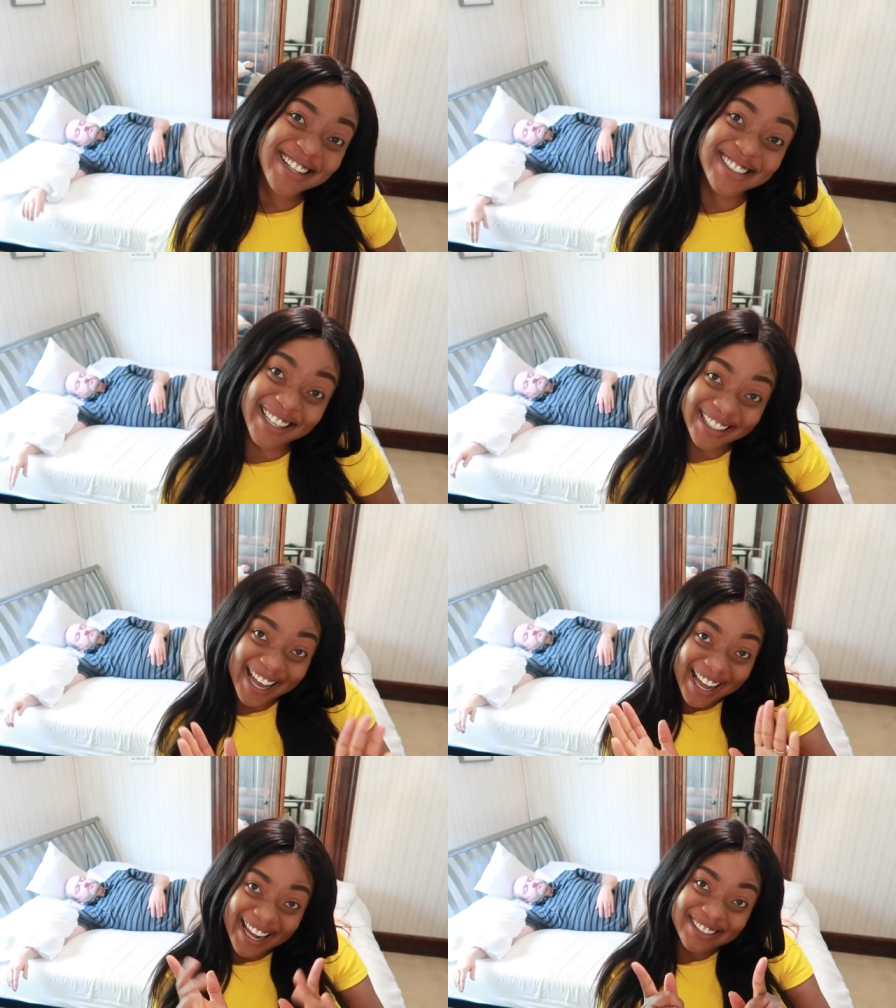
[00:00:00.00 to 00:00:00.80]
You
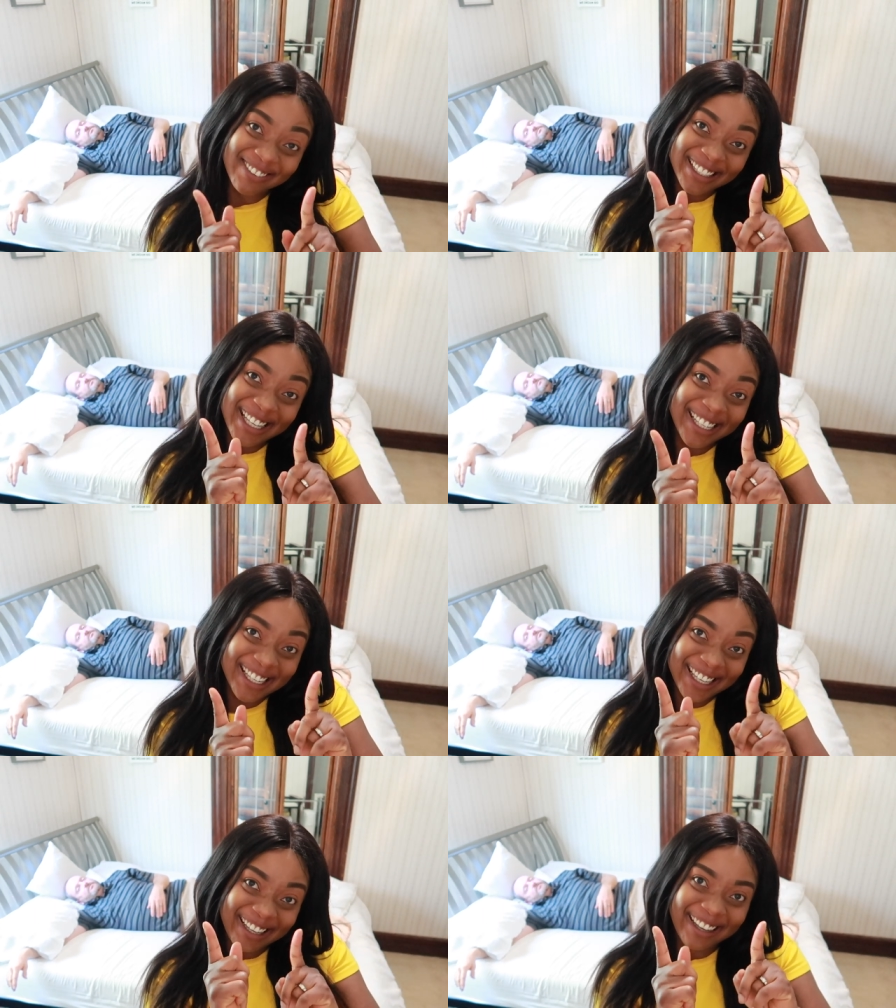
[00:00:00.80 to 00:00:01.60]
guys, we did
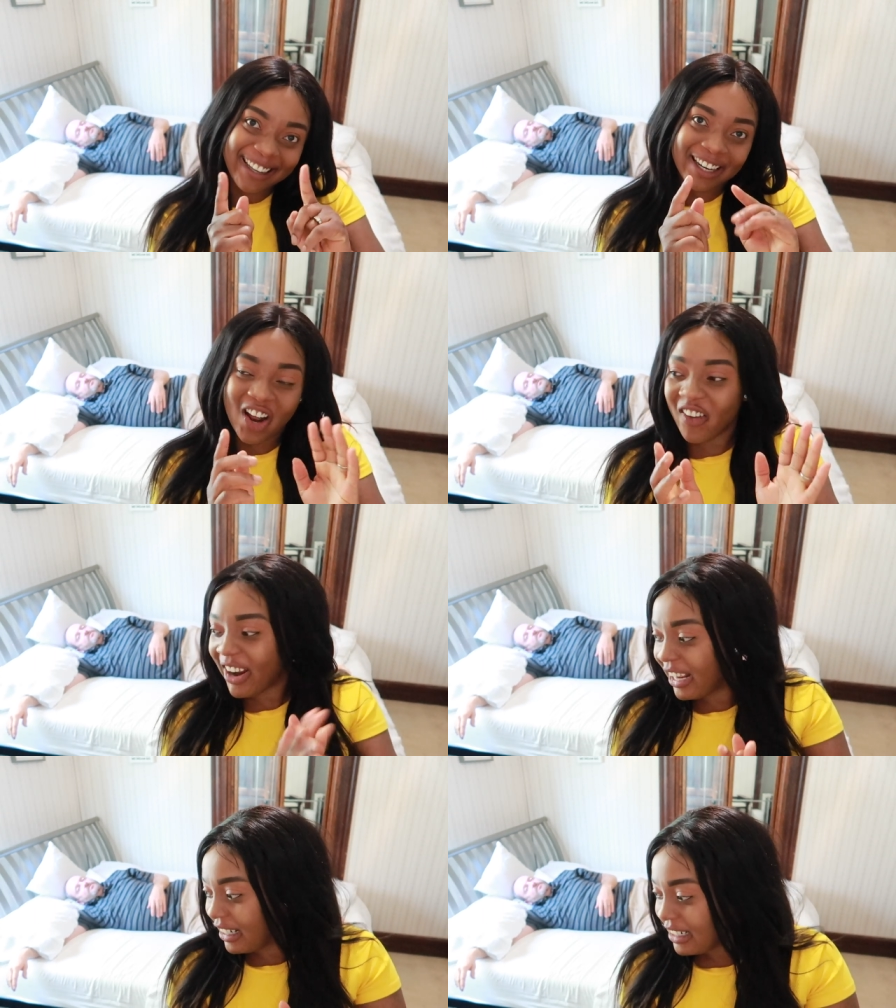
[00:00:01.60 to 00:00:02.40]
it!
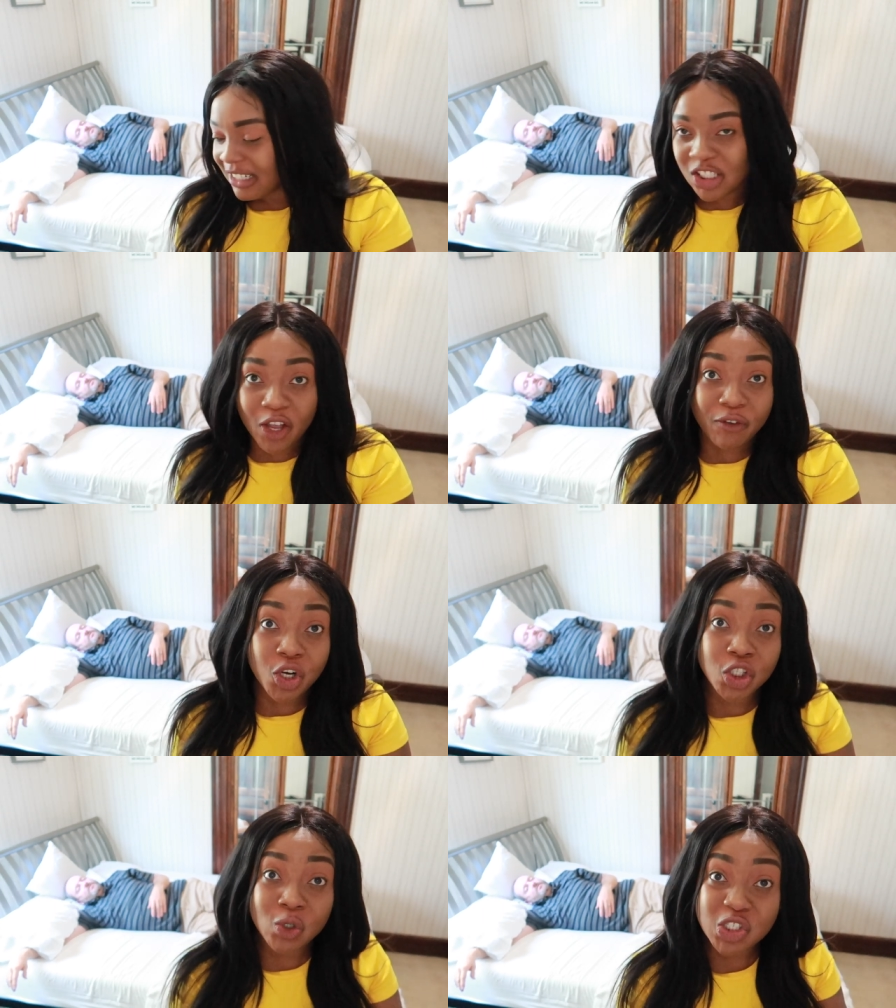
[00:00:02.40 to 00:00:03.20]
Alright. So if
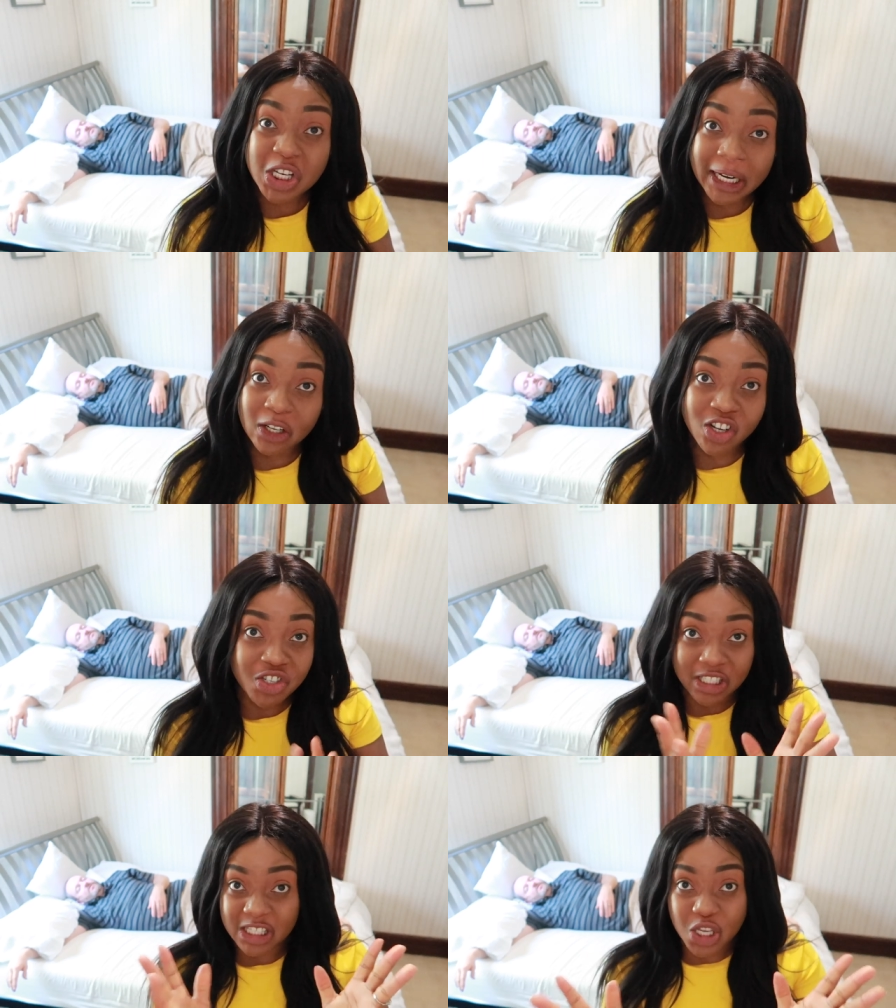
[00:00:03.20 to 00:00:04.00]
you're new to our channel,
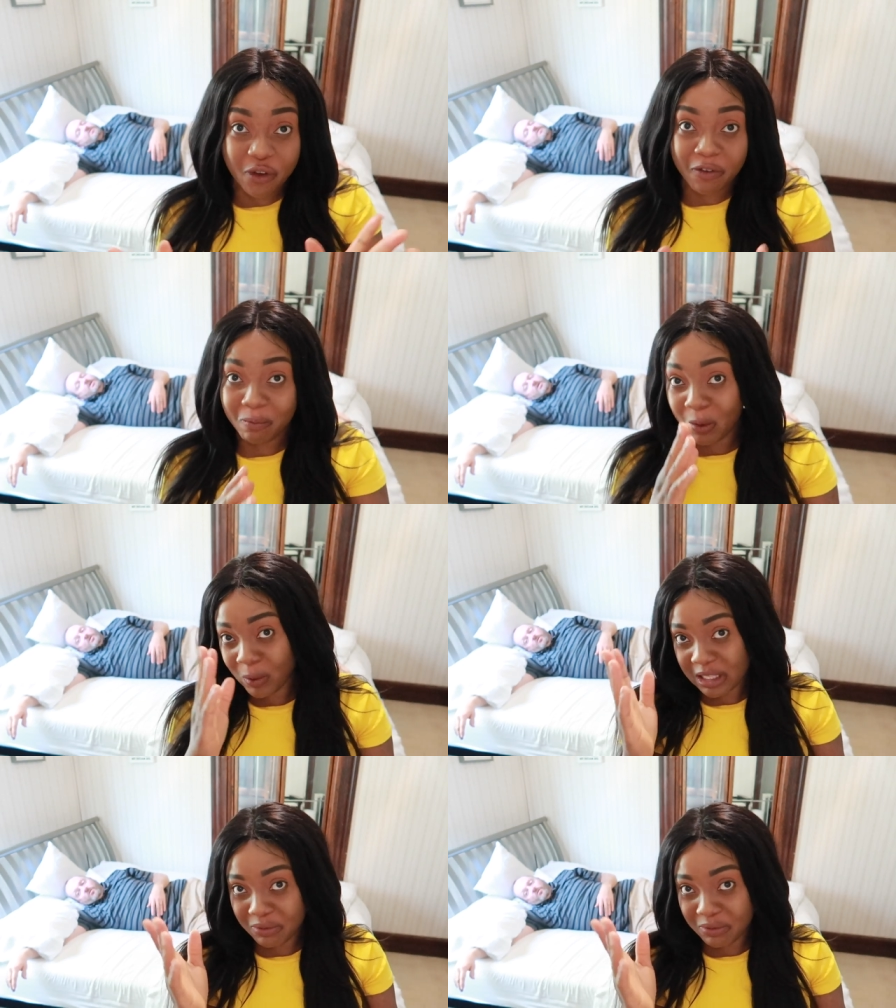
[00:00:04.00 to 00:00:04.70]
not just new, if you've been with